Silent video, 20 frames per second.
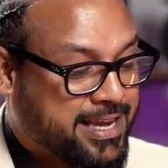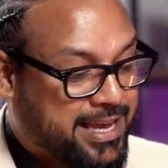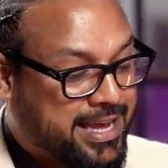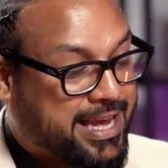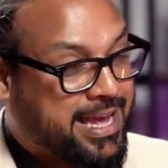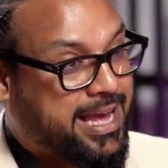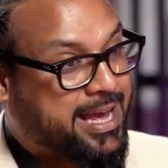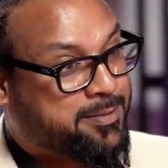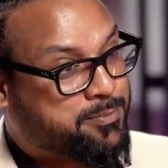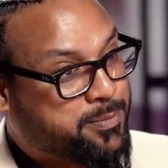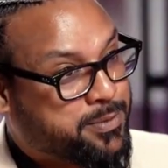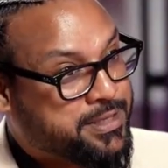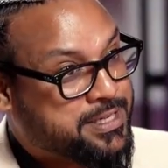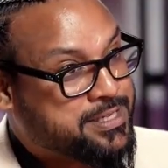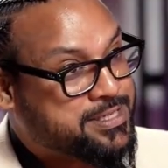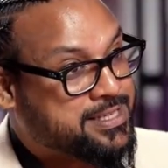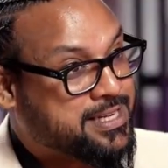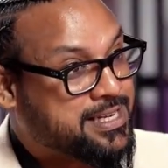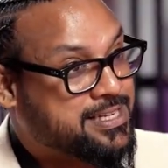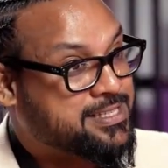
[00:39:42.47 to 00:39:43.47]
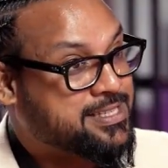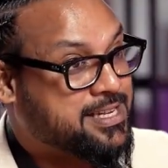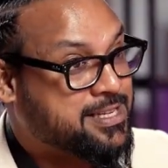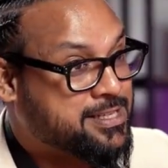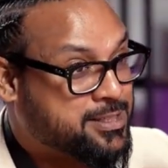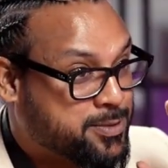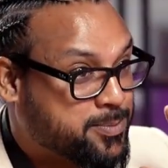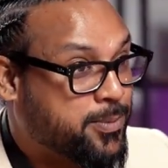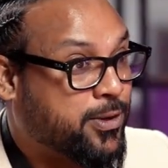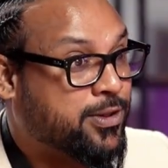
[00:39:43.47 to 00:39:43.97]
Happiness is in
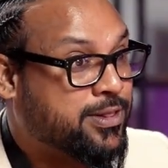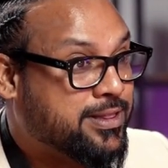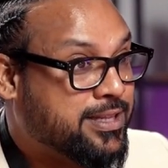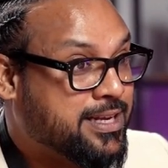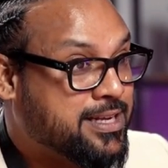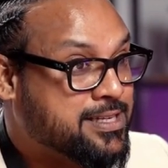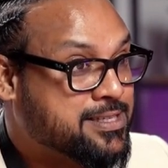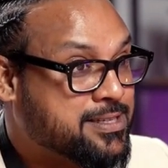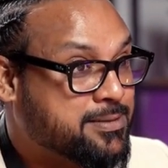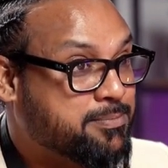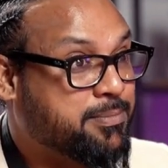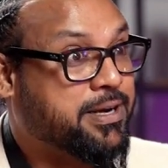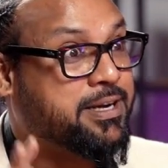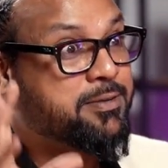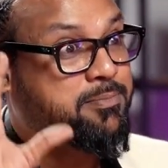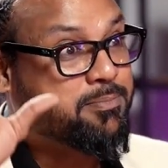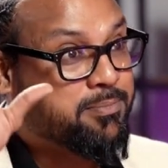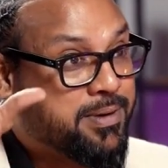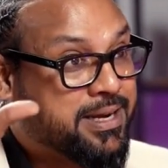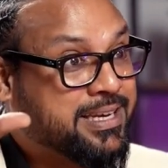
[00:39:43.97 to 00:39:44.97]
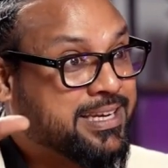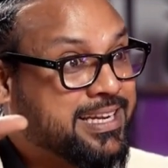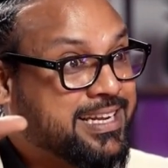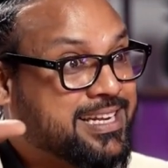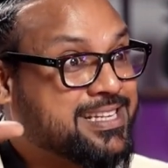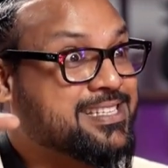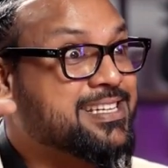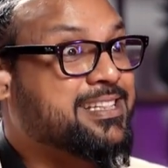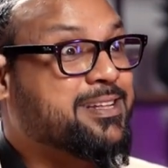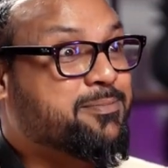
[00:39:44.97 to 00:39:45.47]
small things, but money
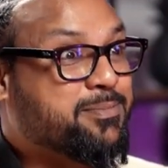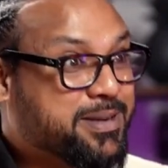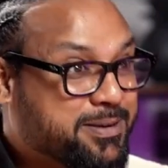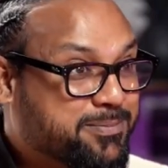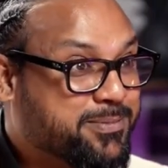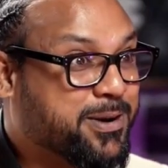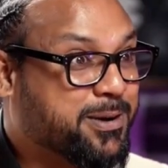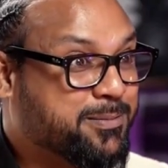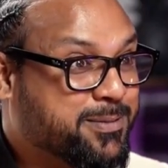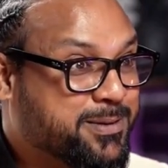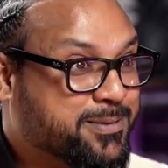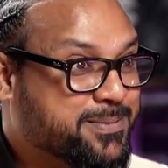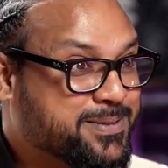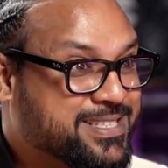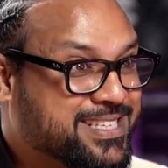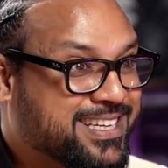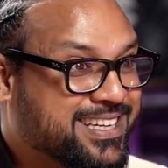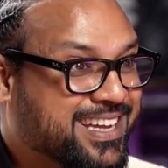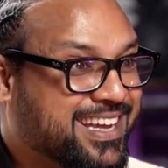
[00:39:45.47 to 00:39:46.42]
is in the big problems.